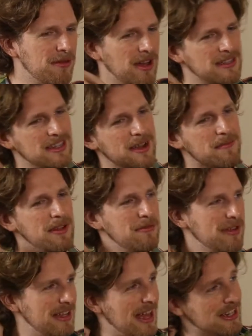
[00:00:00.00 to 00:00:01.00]
As a company,
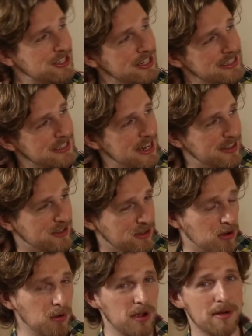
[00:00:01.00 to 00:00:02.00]
we actually get together, the
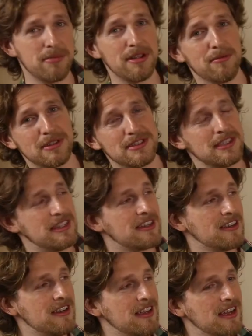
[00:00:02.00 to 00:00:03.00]
whole company, once a
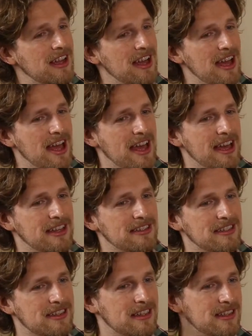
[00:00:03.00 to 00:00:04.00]
year, and
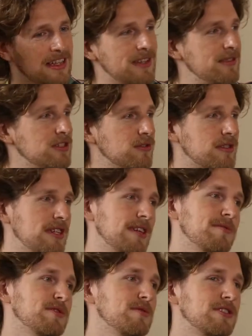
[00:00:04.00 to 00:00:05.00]
the individual
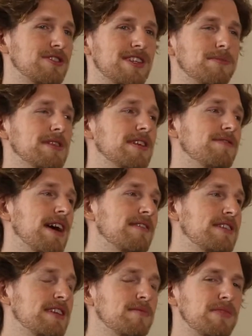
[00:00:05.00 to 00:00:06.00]
teams, which are typically 5 to 10